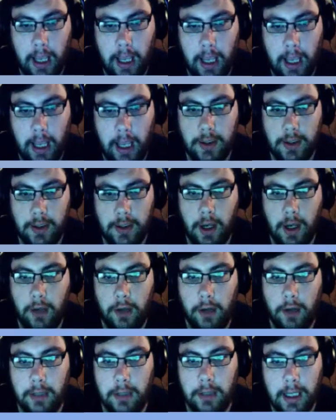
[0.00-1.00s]

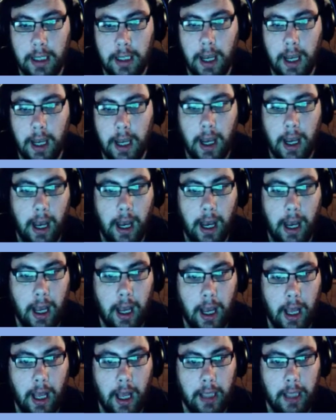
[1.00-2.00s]
start,
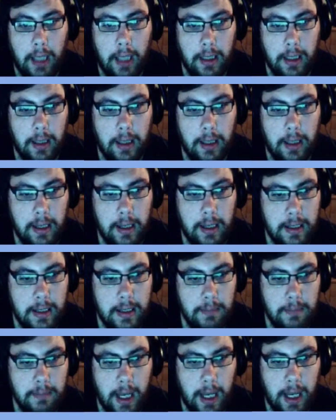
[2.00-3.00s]
and there is
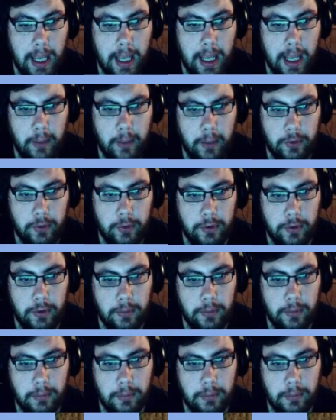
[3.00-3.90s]
my house,